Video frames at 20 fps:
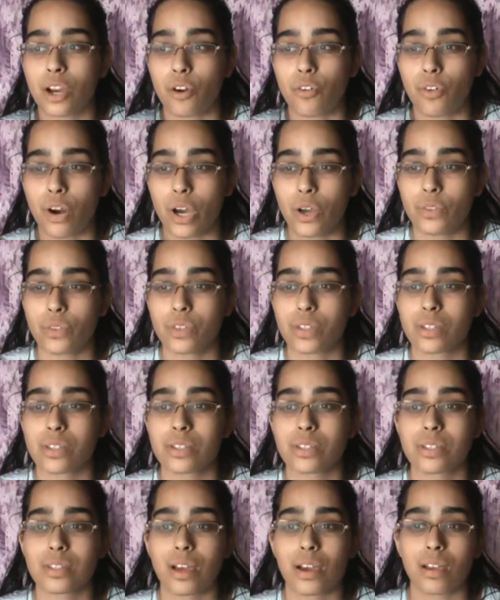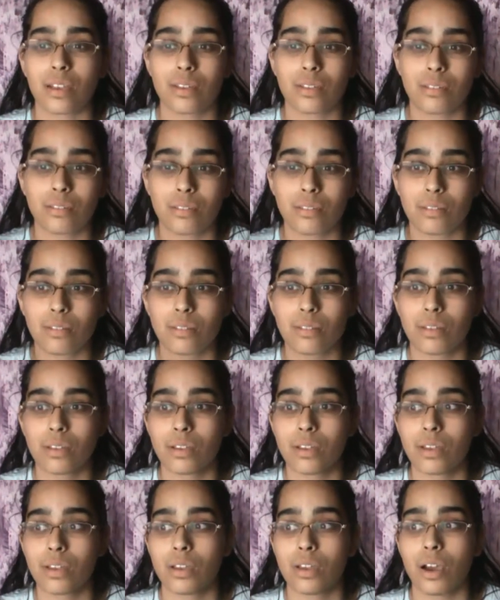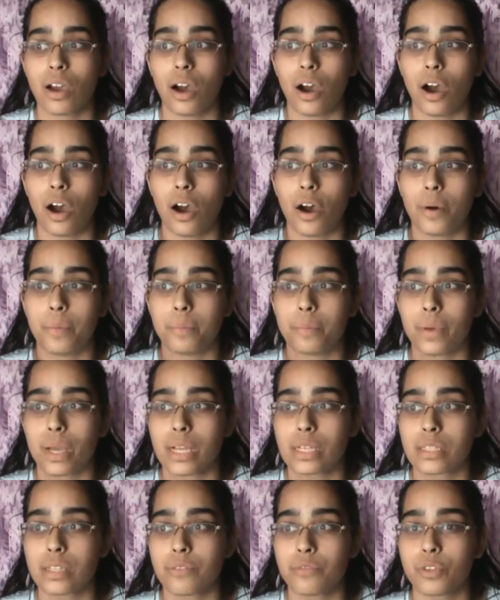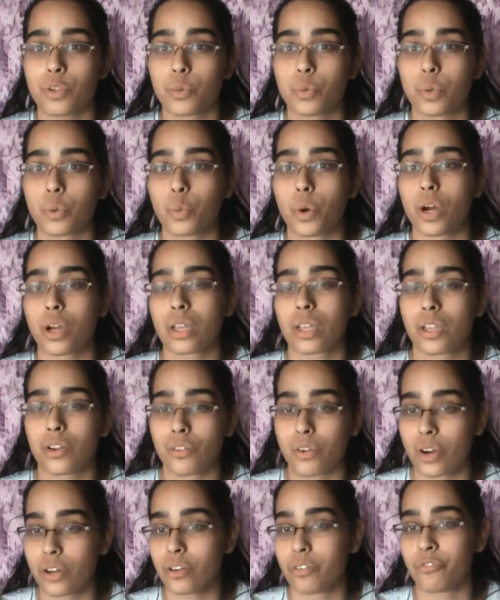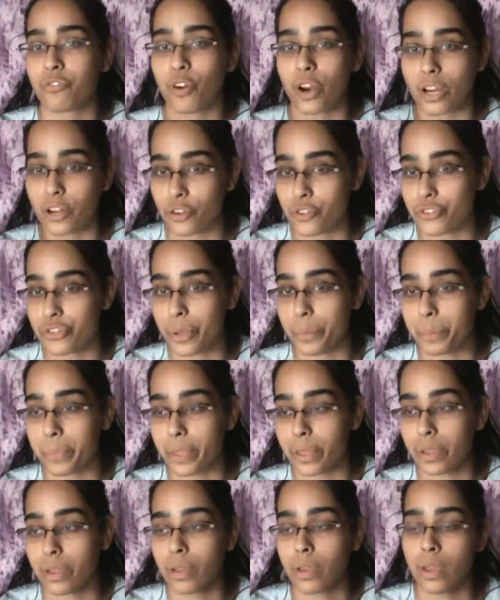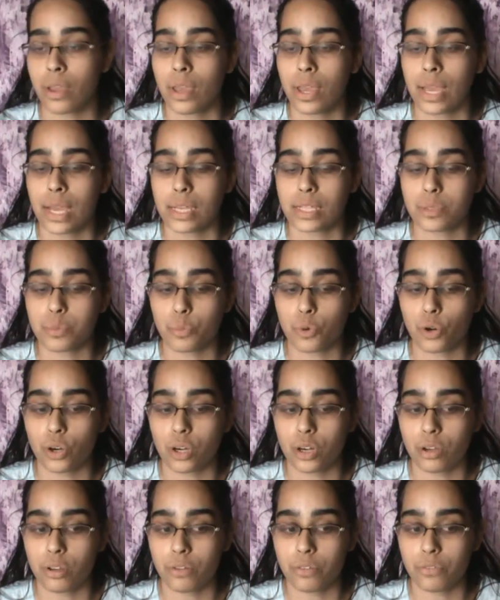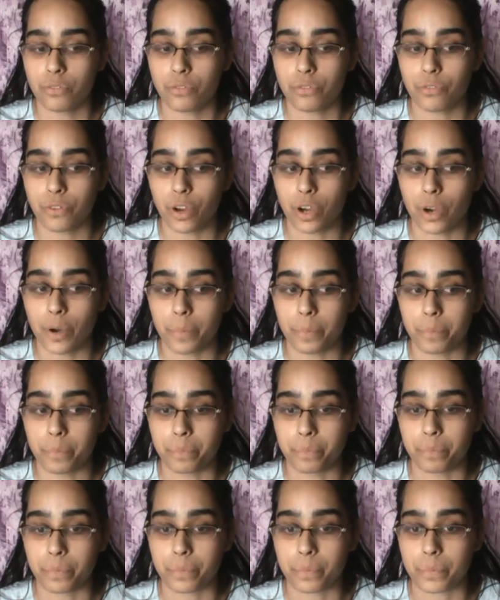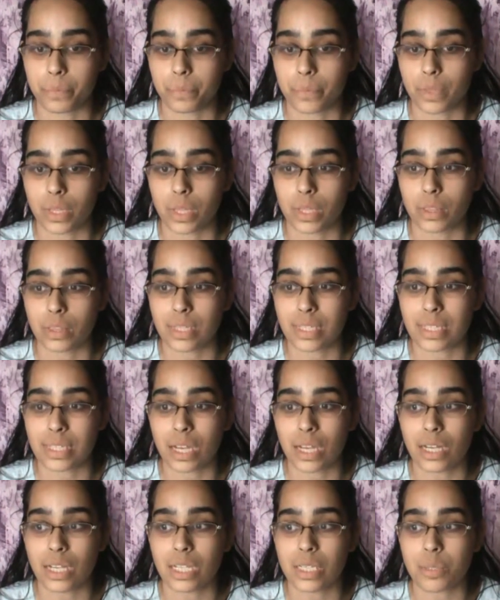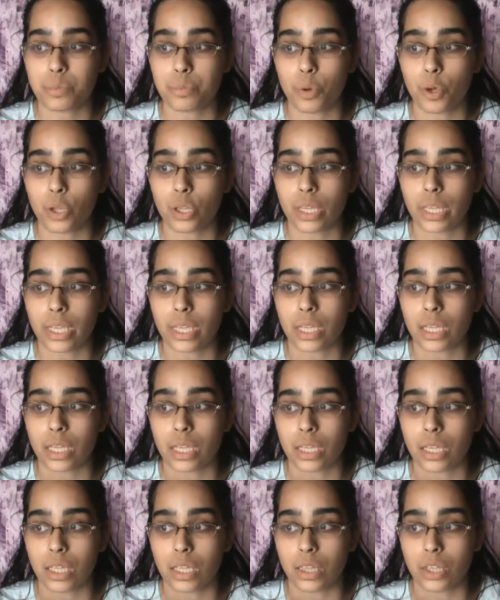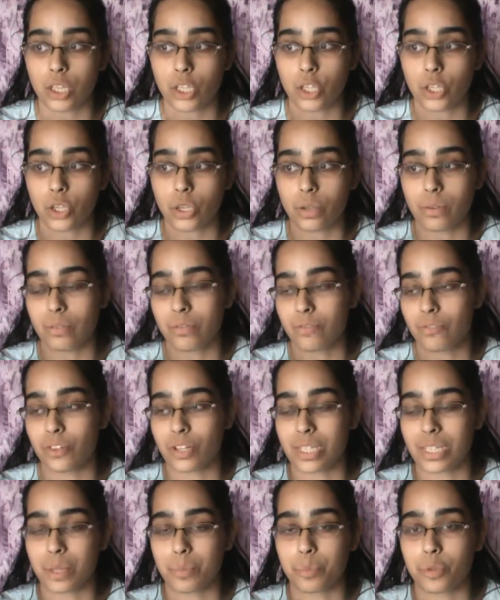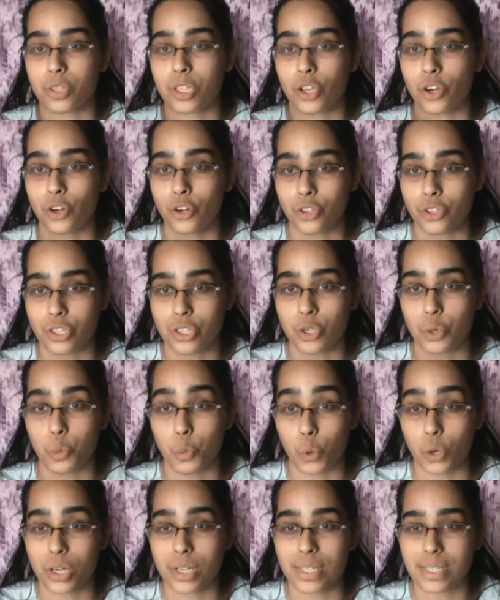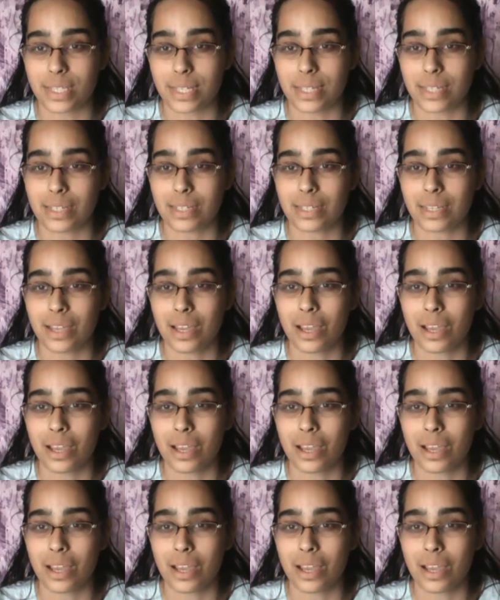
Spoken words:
around the sun as if you were walking around a friend or something. It's more of the sun is pulling for example, the Earth towards it.